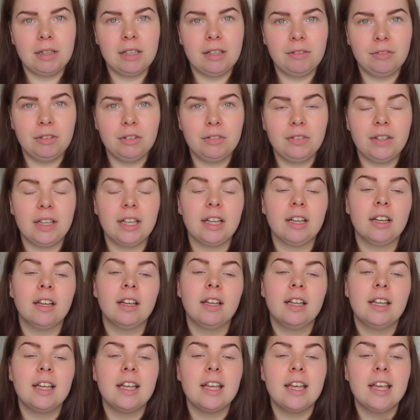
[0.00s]
and everything,
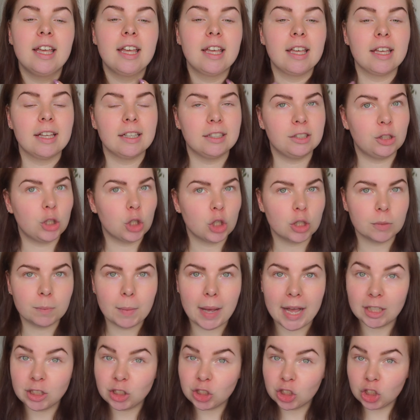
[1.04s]
it's just
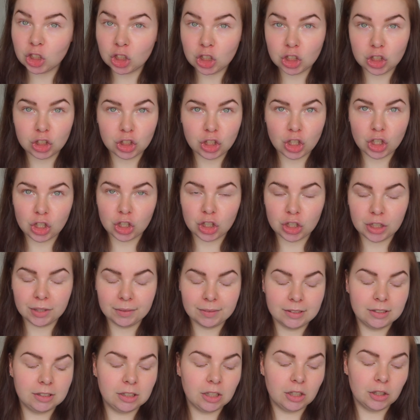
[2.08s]
much easier.
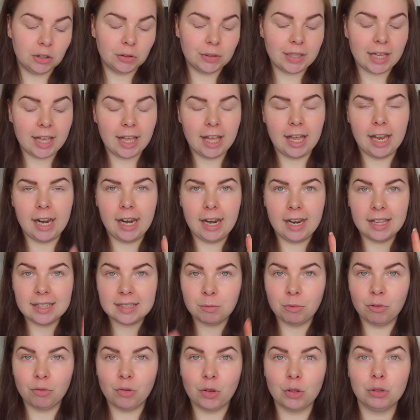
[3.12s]
So yeah,
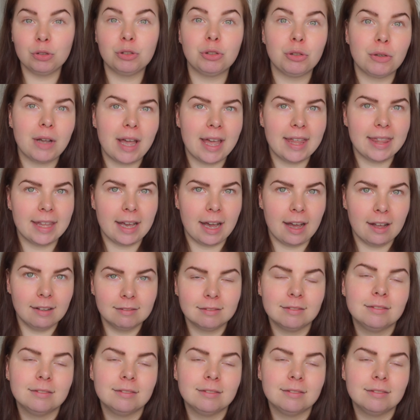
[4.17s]
let's move on to henna.